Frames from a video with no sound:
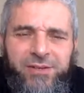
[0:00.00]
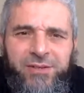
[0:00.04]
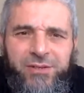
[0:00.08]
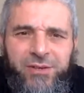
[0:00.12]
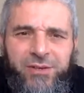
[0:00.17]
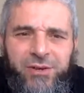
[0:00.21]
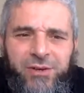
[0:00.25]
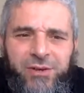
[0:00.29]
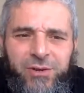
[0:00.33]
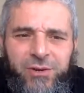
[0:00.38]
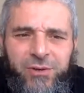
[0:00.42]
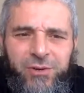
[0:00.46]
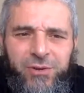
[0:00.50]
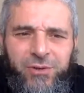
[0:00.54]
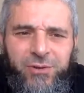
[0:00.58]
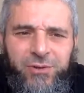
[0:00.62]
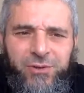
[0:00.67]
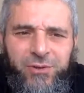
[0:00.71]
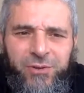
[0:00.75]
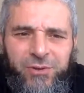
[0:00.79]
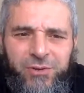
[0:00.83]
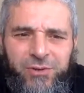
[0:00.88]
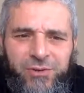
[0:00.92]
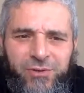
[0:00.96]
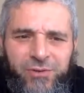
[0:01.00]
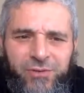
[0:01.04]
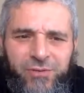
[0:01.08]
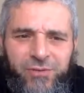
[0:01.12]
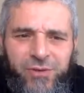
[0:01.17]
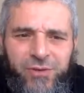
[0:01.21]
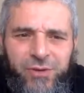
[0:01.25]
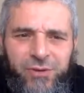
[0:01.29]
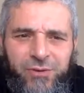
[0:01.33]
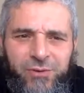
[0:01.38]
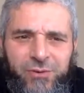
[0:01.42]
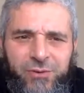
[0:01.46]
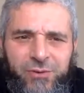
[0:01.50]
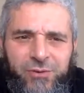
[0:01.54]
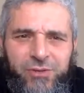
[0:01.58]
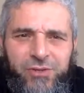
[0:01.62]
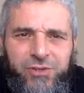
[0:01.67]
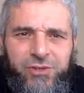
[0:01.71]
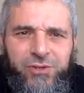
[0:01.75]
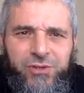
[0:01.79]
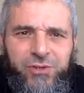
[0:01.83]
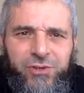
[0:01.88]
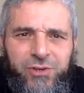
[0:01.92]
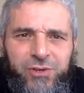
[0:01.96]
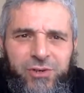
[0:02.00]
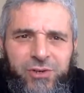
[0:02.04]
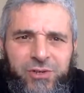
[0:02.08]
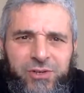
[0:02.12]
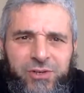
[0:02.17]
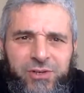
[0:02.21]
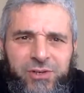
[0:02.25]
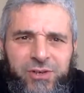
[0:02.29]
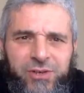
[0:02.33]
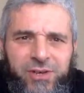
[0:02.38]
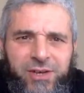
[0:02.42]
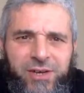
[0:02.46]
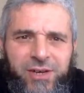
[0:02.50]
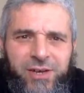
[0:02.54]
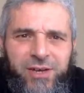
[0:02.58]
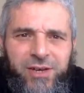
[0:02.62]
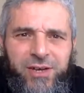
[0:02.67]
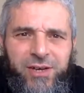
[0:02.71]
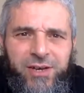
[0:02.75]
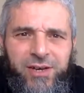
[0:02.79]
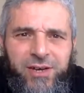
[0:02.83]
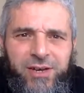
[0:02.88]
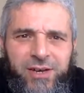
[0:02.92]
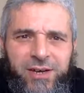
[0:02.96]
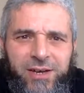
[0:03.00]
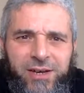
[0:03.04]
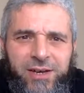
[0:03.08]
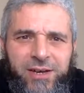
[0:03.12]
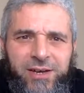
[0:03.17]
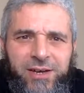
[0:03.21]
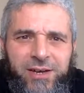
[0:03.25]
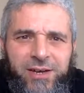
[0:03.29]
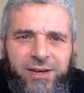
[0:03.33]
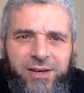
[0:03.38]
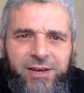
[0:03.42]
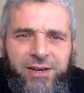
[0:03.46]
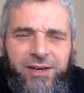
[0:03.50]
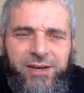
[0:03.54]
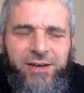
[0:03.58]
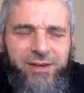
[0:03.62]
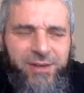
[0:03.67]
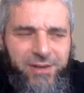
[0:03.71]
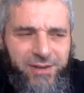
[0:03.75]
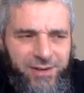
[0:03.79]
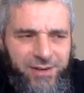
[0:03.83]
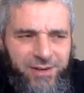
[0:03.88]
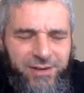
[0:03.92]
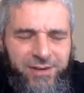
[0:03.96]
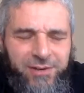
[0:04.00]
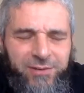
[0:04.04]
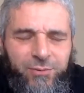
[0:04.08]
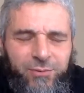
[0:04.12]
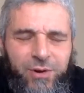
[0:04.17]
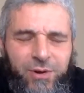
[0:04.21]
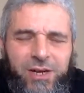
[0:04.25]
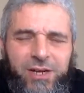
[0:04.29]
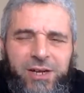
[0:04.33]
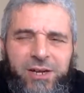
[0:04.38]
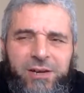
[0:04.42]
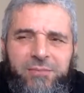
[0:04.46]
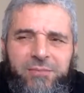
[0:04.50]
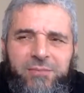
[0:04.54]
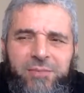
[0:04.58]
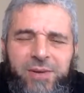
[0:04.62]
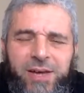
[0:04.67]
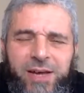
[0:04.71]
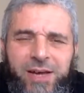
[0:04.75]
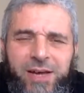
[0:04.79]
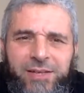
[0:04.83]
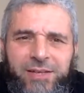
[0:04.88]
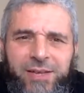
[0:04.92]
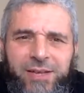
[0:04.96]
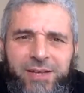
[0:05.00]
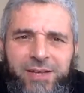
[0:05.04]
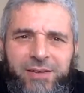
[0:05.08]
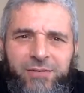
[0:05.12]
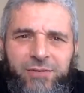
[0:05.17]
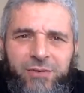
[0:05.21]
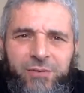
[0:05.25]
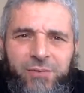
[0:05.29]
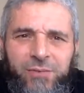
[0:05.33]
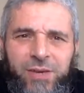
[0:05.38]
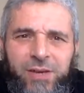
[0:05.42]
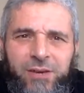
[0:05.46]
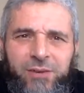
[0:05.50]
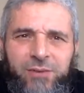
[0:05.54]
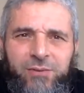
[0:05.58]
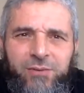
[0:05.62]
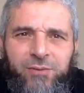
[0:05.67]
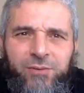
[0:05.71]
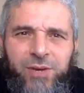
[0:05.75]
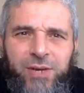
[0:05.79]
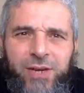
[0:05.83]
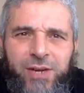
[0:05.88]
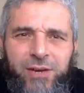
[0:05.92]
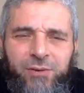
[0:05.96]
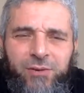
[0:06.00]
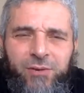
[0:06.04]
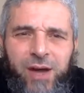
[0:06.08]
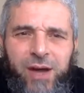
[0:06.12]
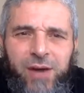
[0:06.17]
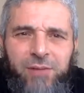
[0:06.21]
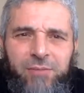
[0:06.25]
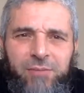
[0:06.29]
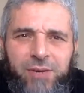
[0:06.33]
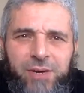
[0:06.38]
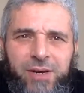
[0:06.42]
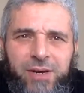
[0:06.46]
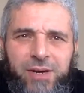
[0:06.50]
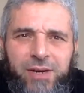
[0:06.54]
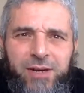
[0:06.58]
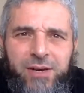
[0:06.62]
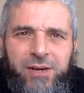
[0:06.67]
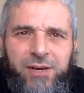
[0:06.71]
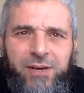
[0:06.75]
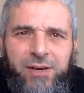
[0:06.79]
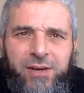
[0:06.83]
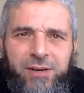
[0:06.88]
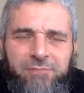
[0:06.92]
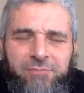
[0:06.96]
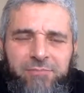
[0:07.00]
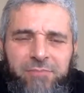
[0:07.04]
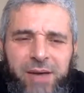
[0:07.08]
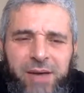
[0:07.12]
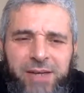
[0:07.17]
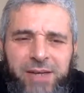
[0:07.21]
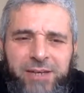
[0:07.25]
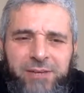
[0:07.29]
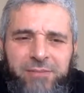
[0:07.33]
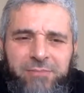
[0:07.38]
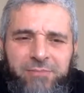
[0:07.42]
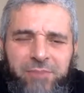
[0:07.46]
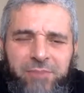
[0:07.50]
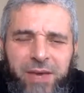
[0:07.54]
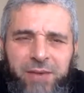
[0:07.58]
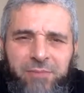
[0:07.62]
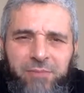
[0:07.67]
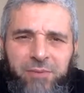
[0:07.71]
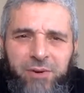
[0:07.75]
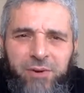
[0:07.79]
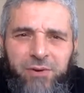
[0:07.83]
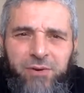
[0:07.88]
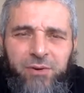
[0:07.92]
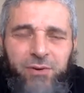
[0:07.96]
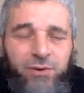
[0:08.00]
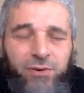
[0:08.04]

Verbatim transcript: So those of you who just joined, Uh, welcome, and then if you may want to grab a, a pen and paper